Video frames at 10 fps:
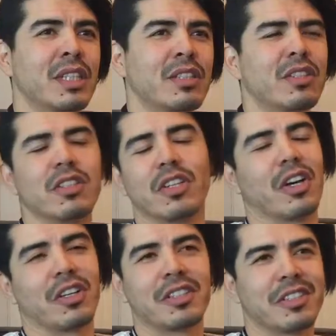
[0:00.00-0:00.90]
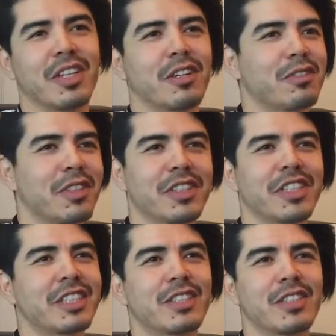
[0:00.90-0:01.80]
No, fine
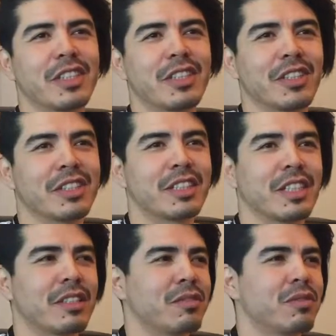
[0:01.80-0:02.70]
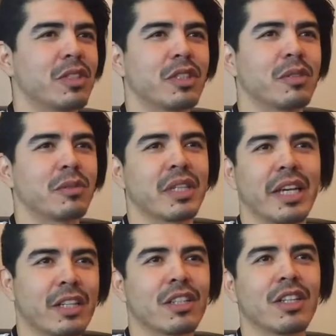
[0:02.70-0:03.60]
dining certainly not.
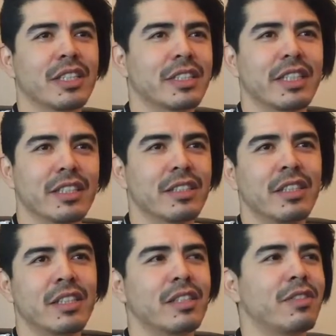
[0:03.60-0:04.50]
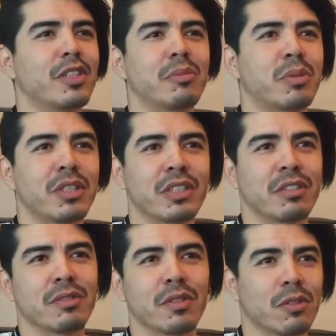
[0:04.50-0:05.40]
Our clientele are very
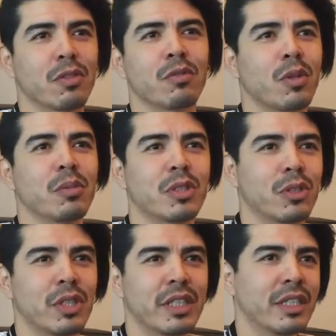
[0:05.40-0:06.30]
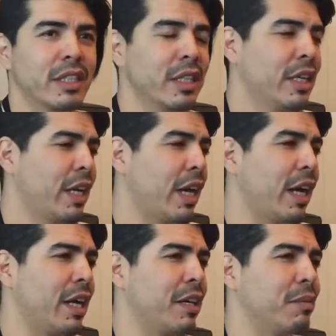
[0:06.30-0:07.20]
appreciative of what we do here.
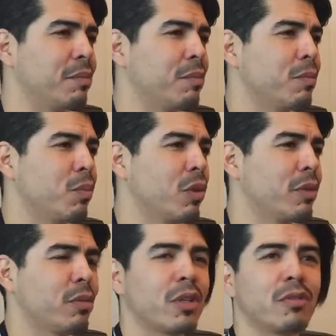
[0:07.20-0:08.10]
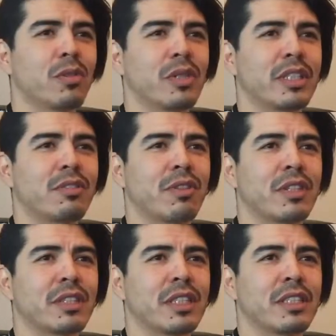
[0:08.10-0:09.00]
What I've always
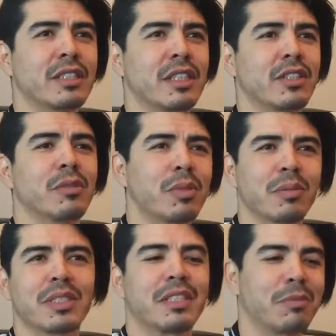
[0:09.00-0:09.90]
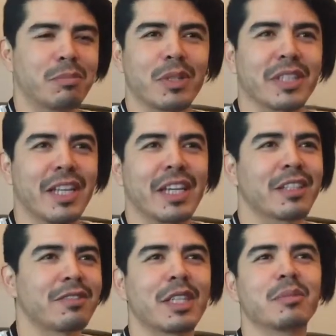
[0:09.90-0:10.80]
felt, and you can probably see by the lack
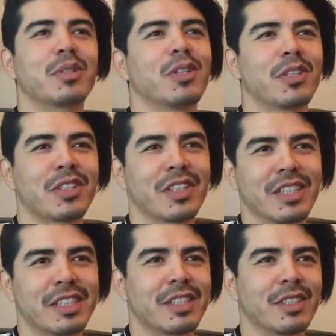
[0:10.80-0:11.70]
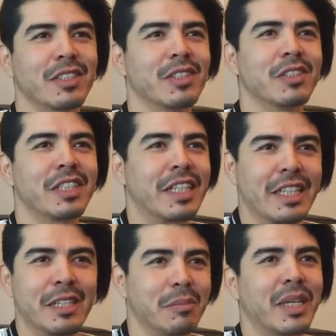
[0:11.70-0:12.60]
of tablecloth, in
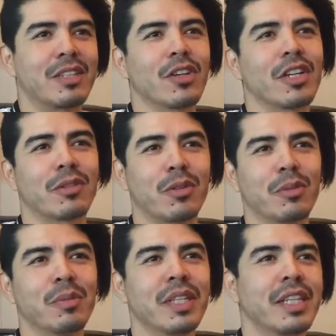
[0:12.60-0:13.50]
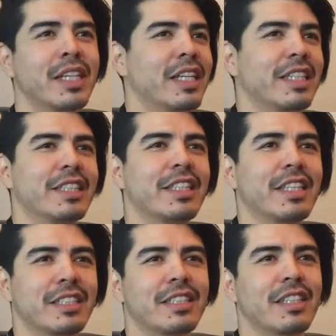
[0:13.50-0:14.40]
our main dining room, is
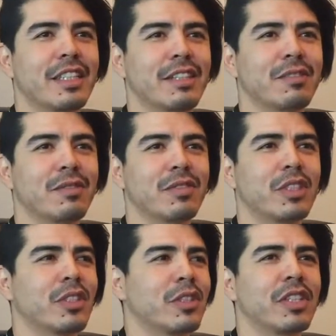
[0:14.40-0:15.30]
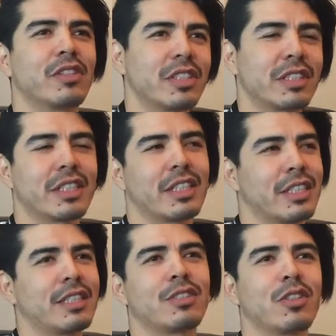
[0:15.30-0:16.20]
that there is a
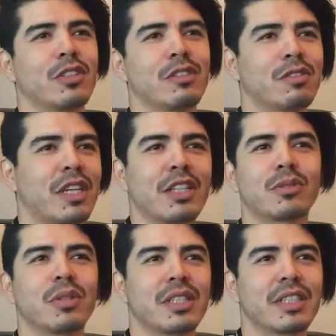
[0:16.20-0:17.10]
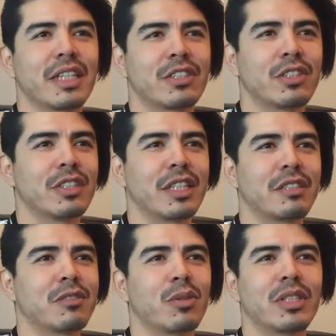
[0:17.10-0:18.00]
certain of casualisation that
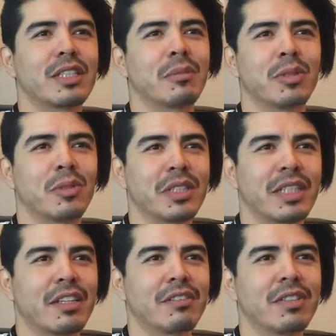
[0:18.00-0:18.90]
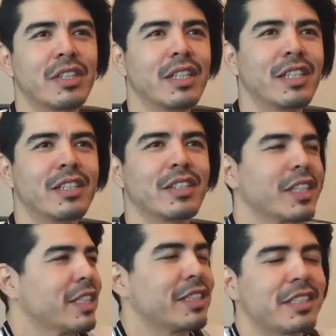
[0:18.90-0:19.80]
Queensland will always have. I
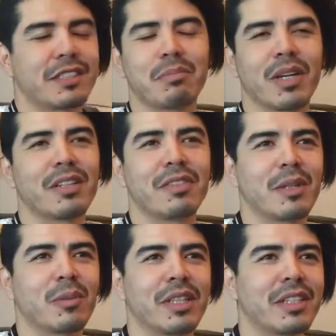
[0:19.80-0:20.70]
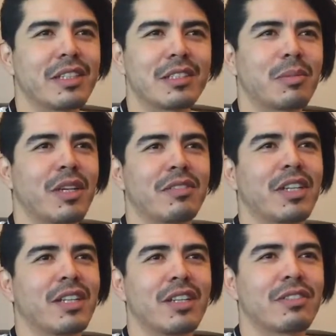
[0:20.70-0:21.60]
think it's part of our weather, it's part of
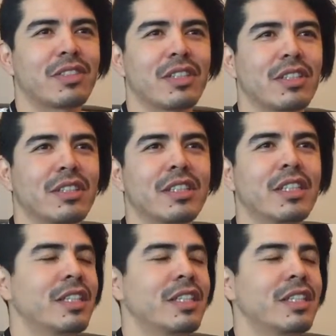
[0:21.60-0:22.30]
our lifestyle.